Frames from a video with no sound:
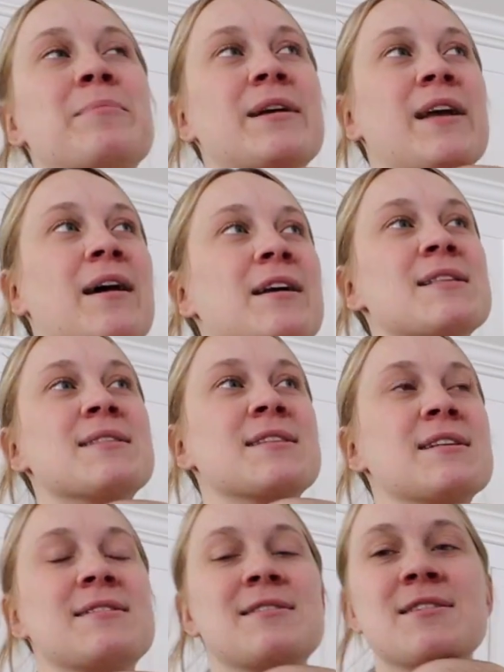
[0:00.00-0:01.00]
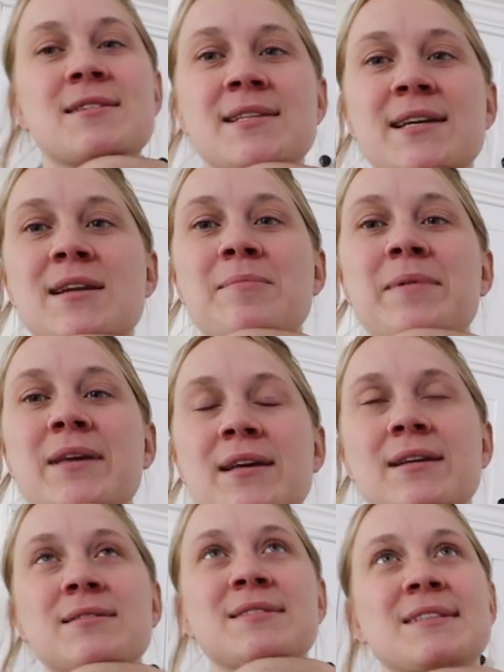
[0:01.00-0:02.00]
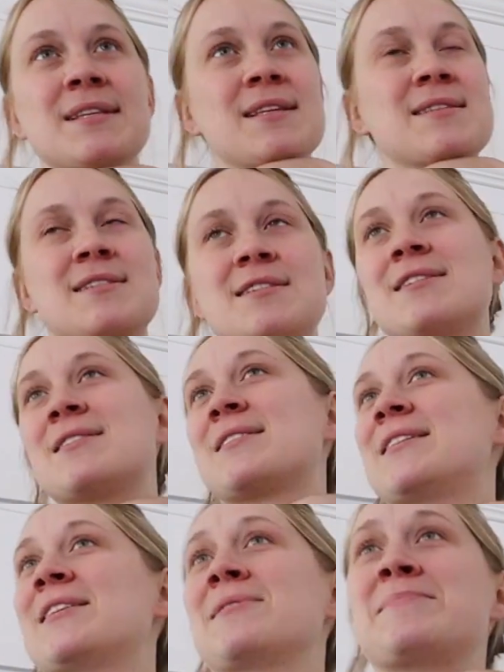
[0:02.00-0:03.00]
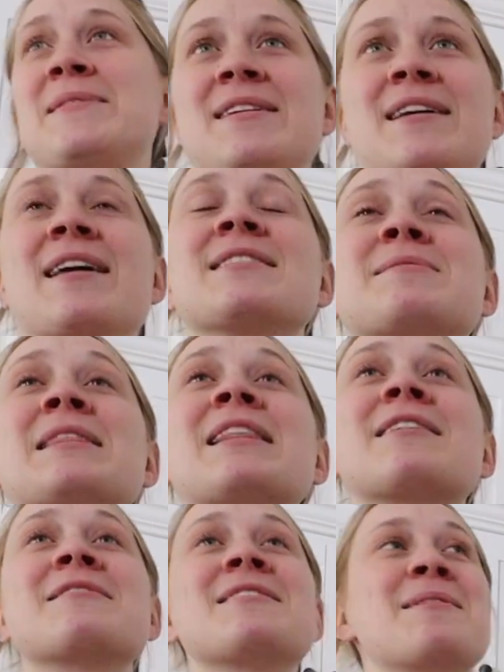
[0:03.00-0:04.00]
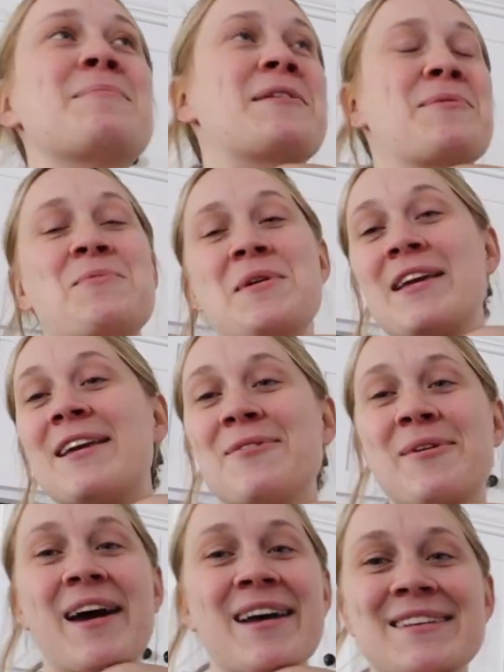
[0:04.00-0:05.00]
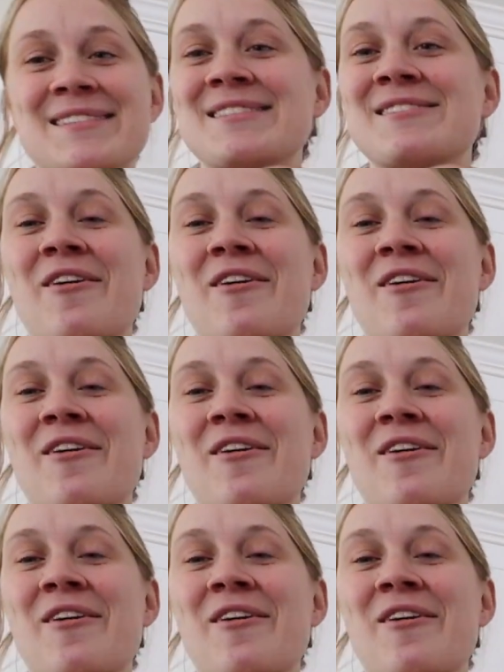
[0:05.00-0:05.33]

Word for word: But yeah, it's, it's just going to be, it's just going to be enough. It's literally been a week you guys, it's